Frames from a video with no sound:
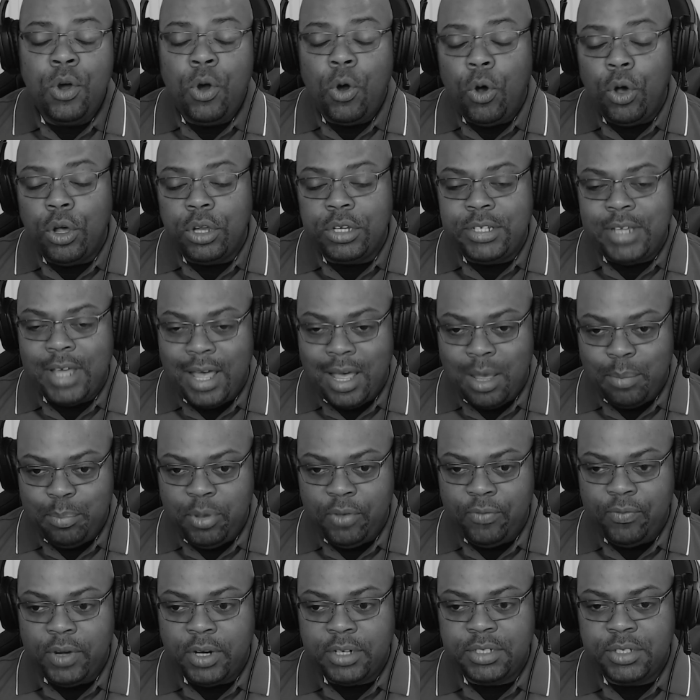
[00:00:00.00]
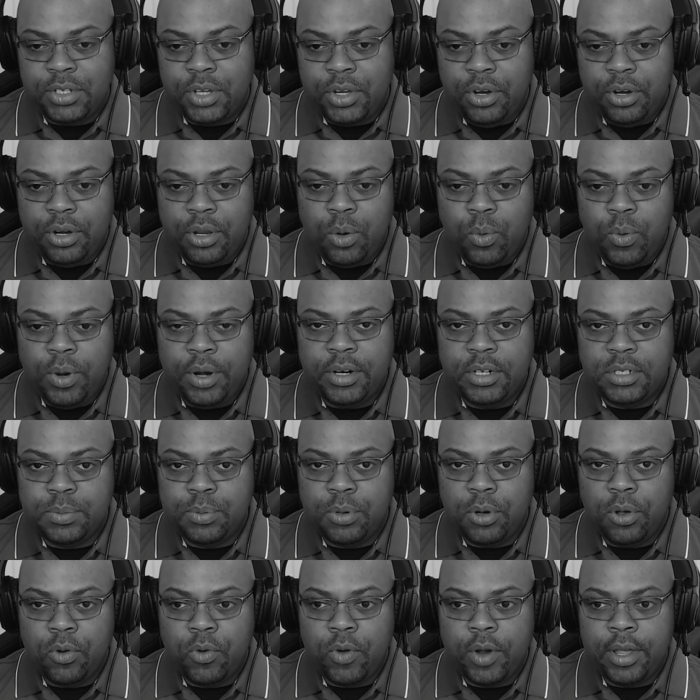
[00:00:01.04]
on top of our security awareness
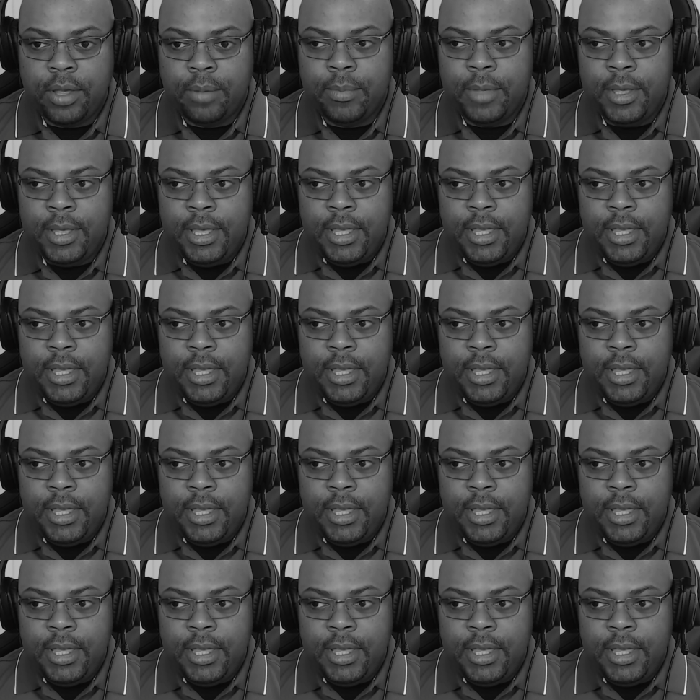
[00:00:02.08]
program